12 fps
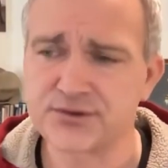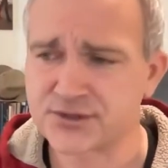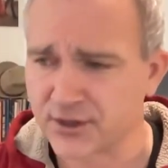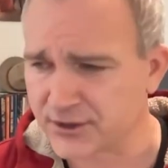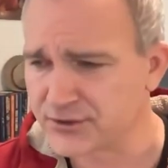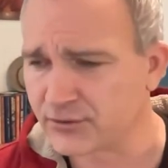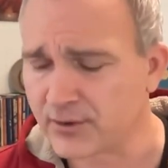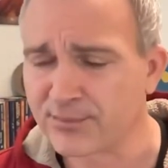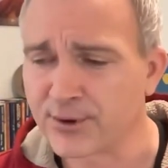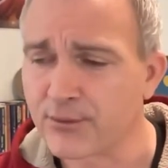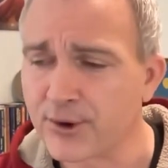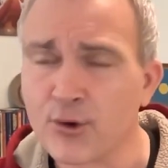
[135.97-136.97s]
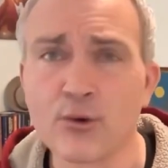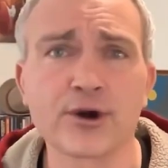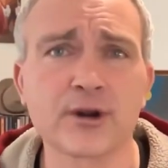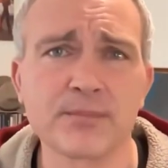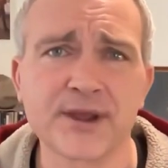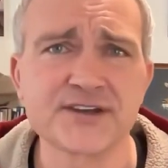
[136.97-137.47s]
started doing pre
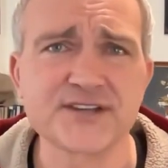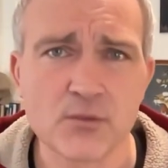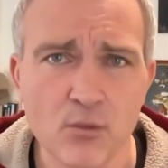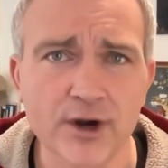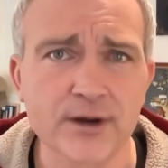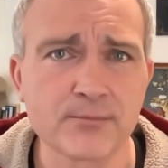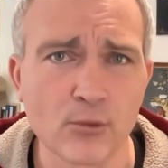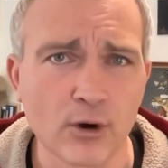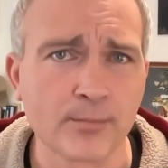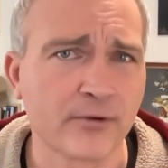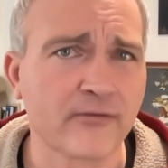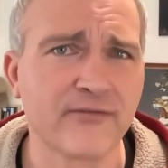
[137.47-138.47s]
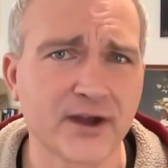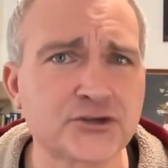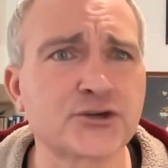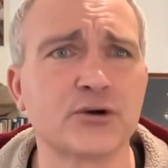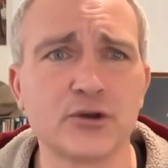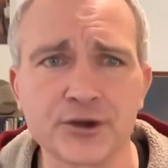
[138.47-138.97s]
recorded because I wanted more
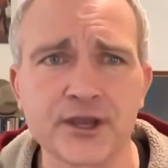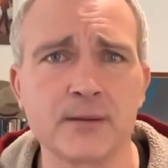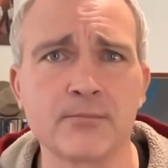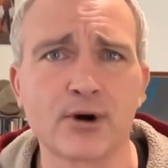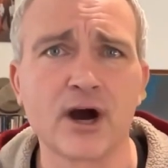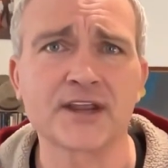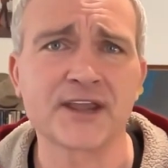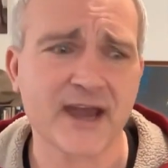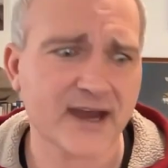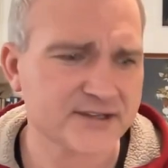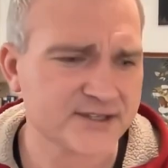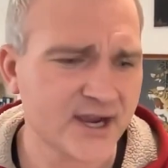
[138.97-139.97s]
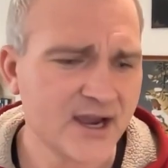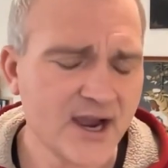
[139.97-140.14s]
professional looking broadcast.